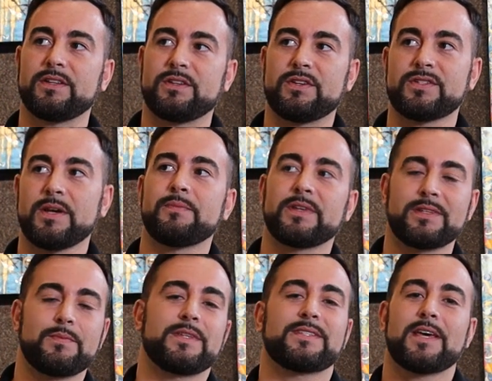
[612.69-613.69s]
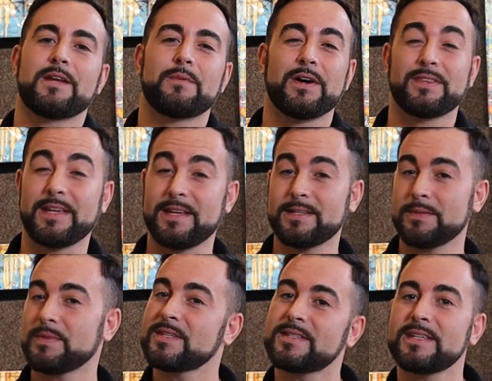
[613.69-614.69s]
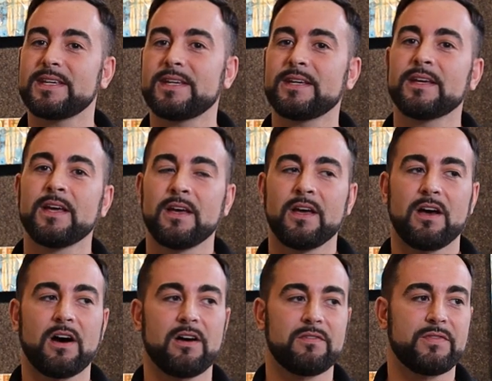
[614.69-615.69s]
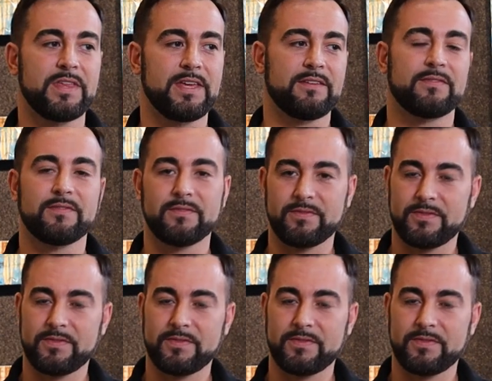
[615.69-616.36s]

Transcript: there's something to be said about the intimacy of the